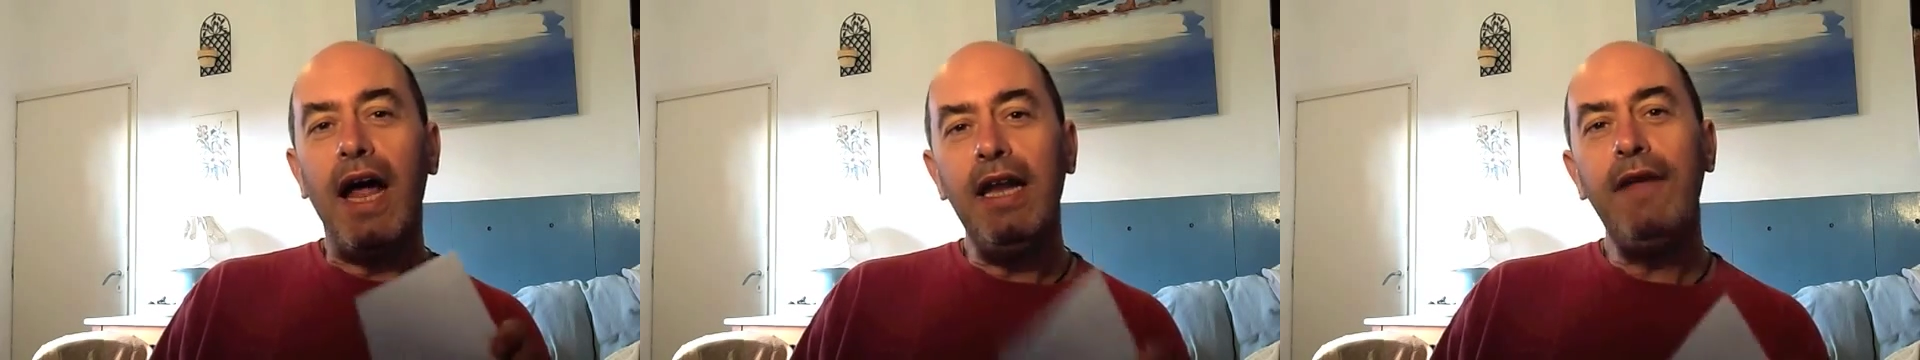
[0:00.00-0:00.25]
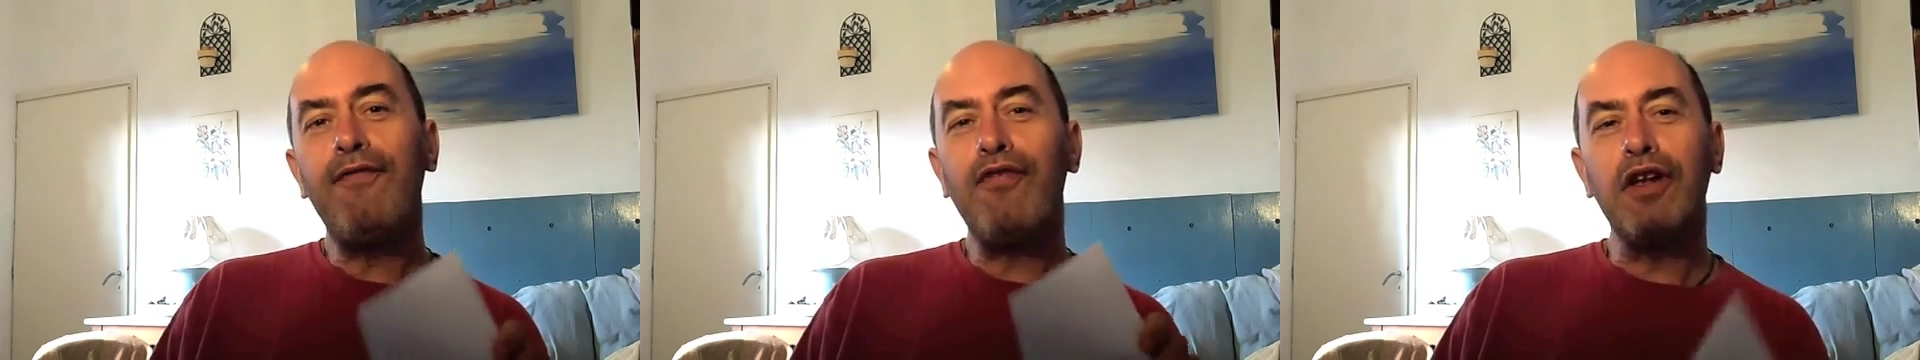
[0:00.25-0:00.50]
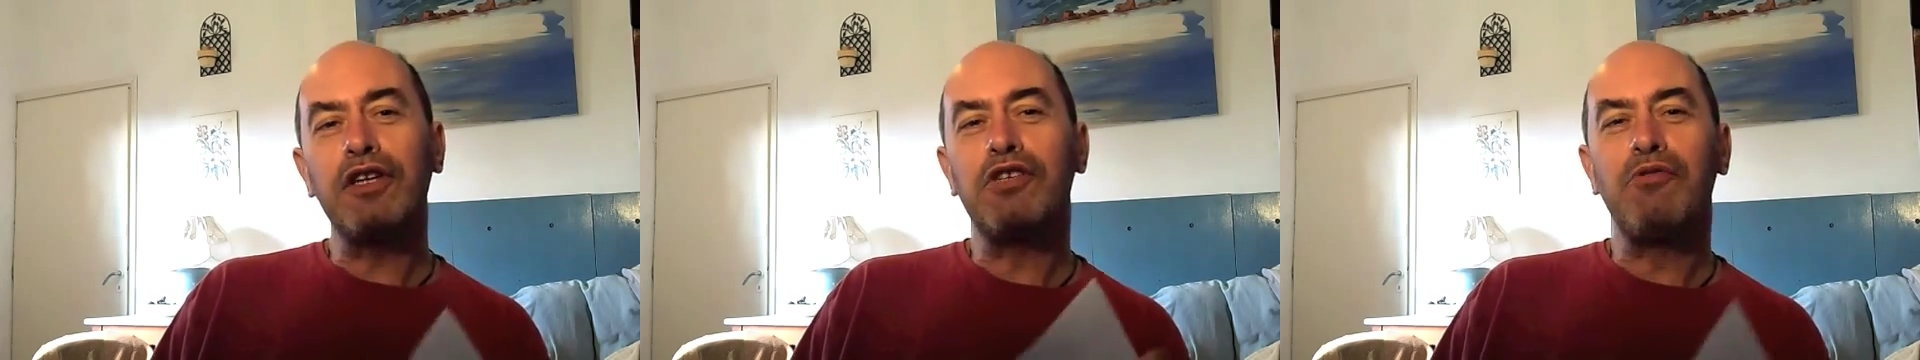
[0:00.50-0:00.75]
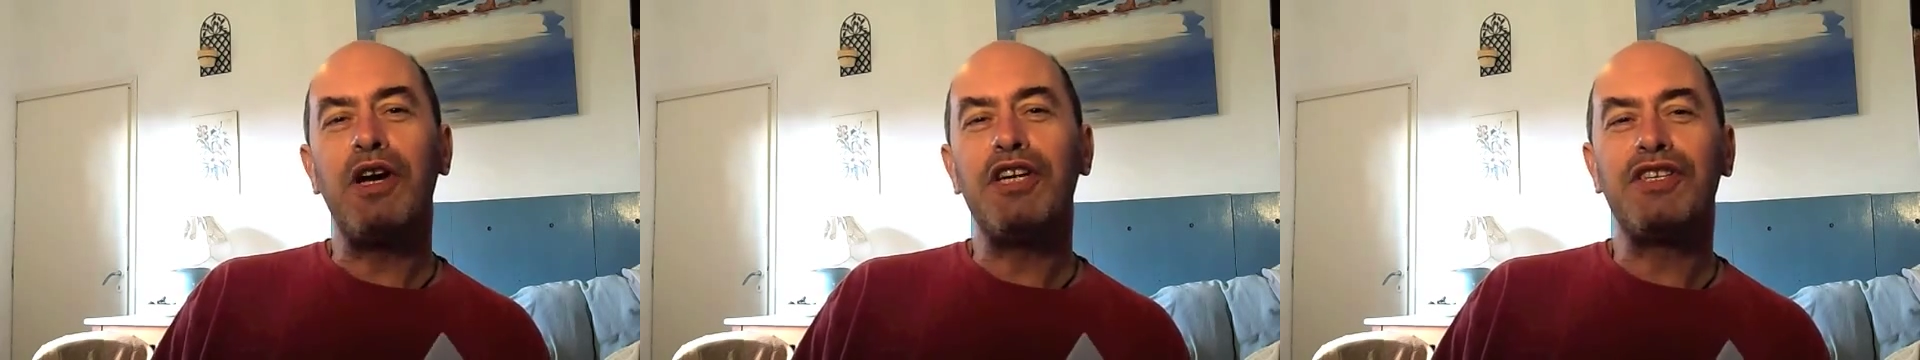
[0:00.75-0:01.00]
Any
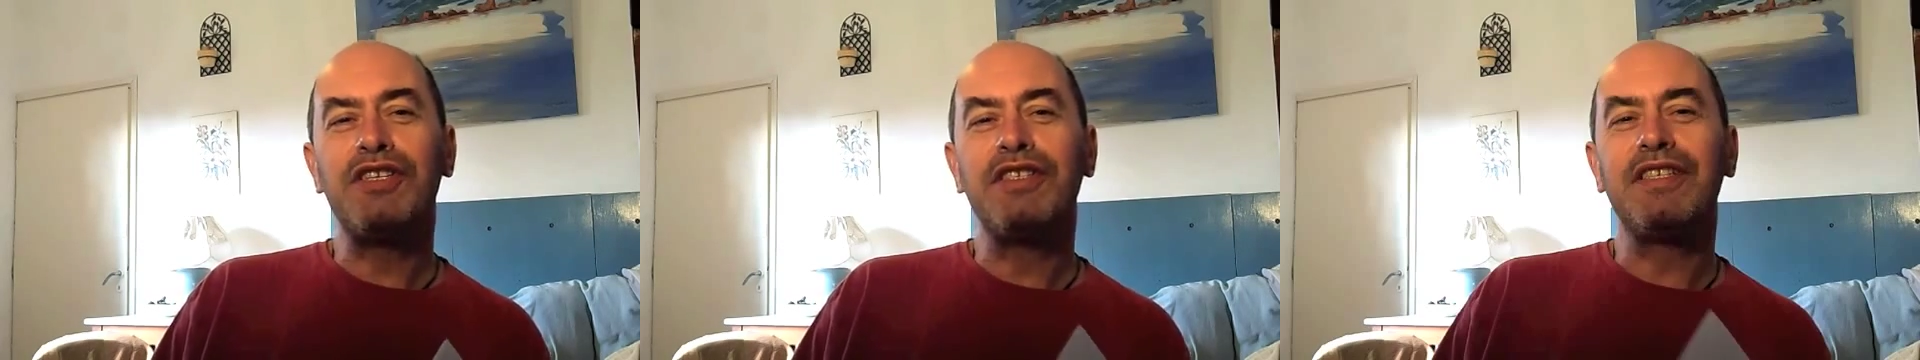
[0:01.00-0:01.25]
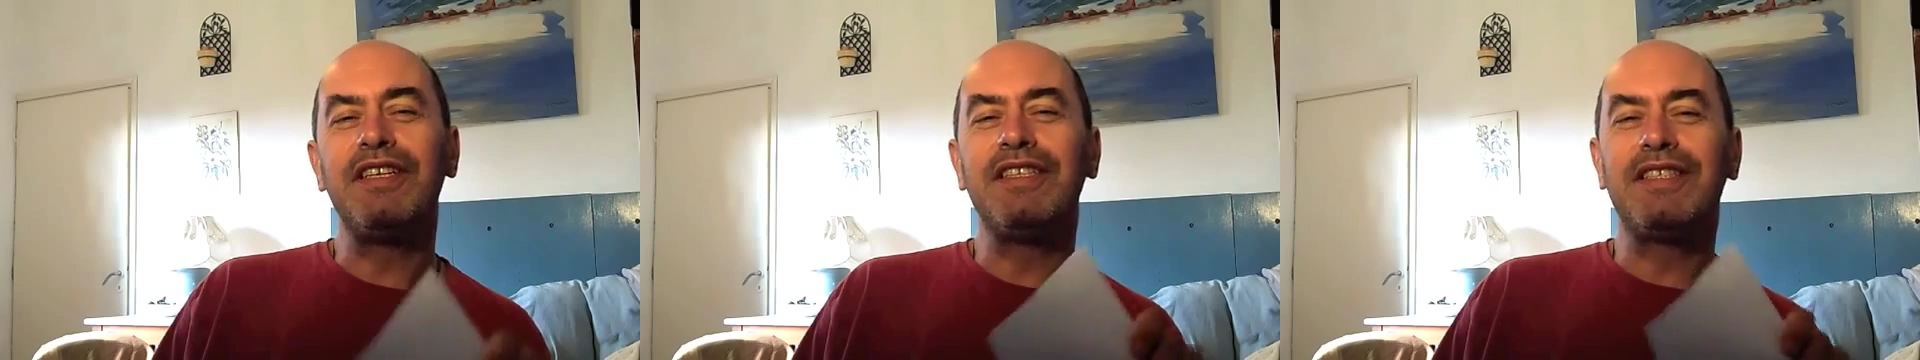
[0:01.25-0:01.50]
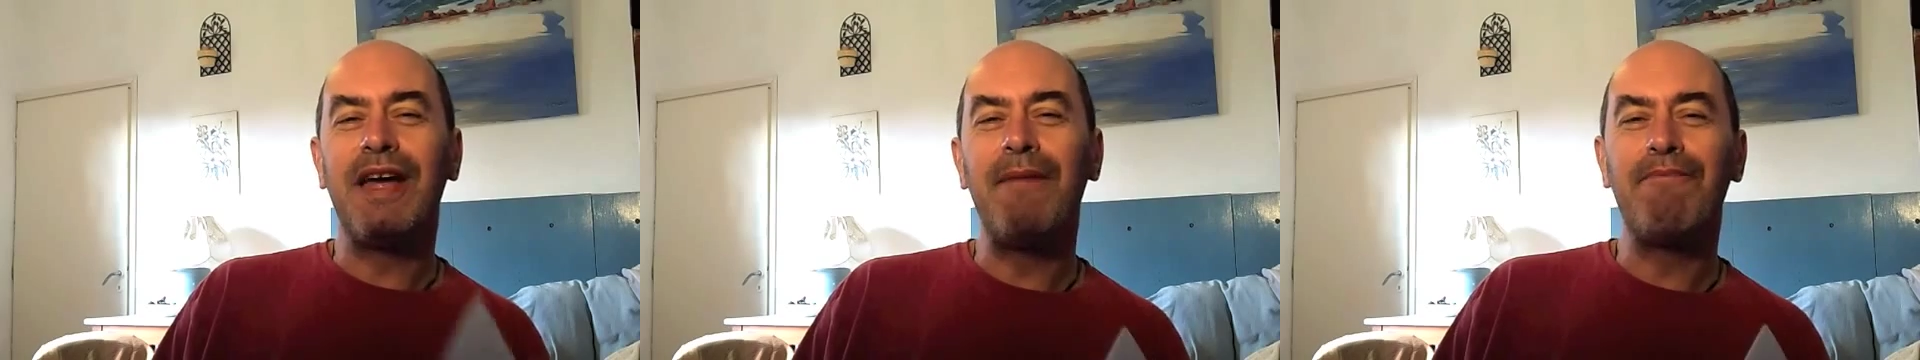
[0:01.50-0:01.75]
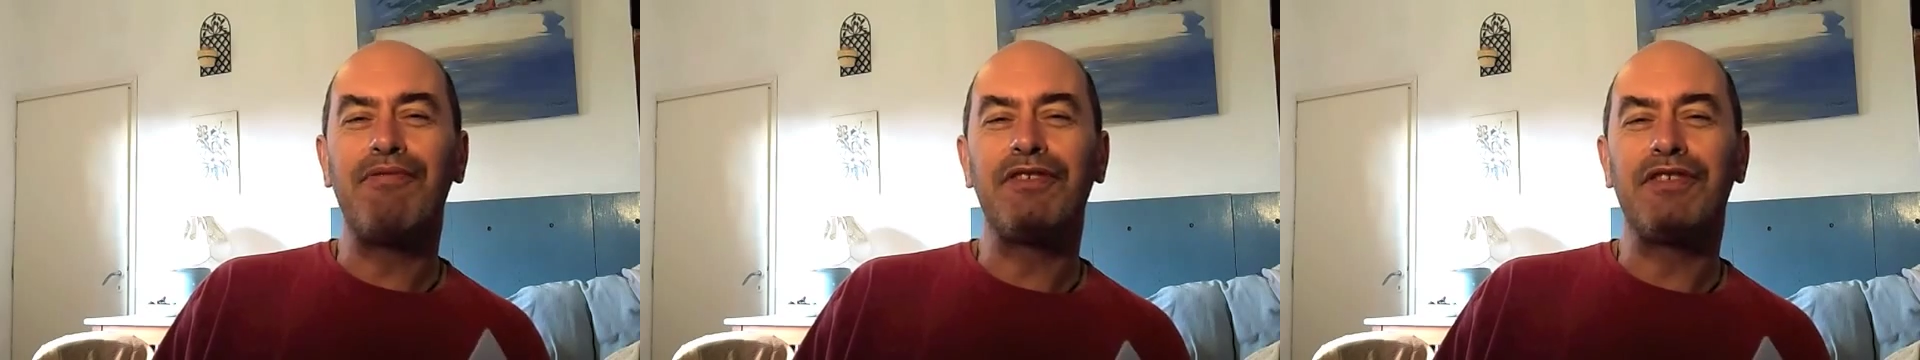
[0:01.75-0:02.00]
fluctuations in
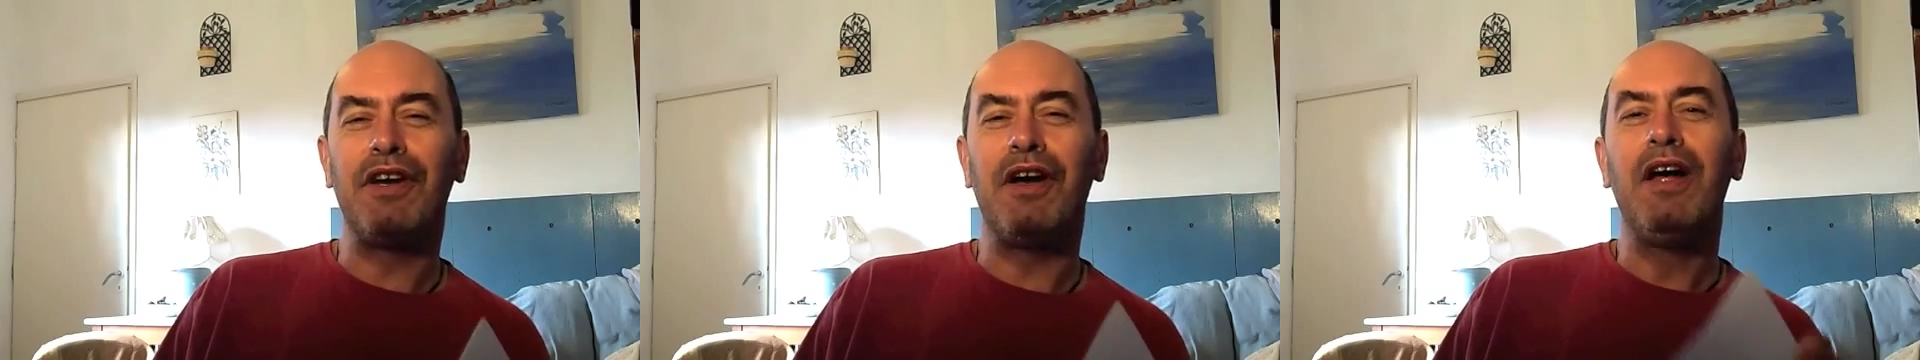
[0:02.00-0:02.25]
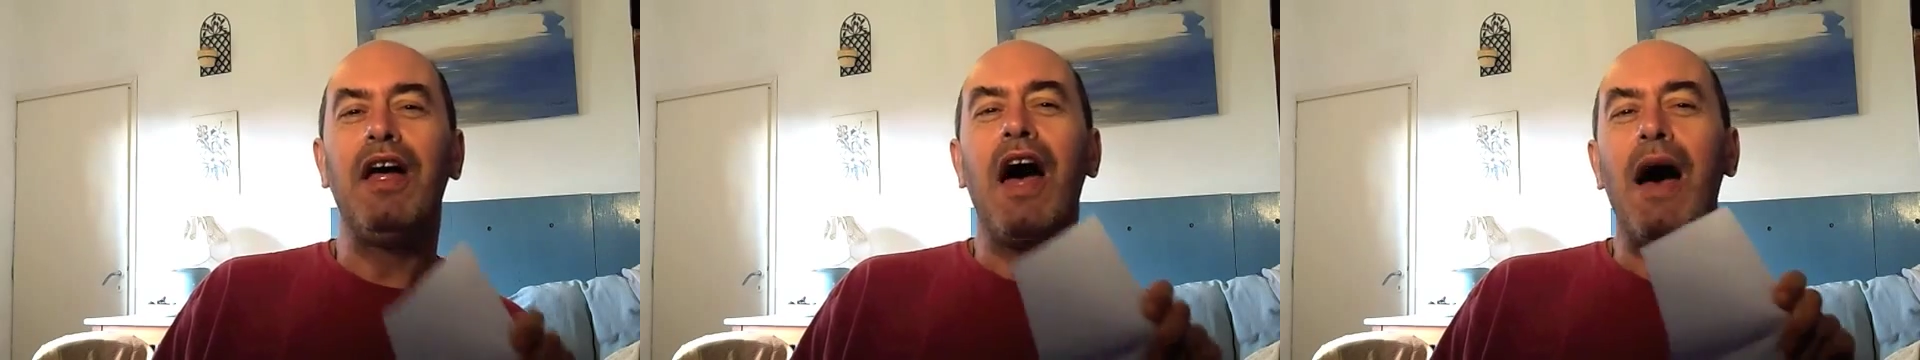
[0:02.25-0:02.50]
temperature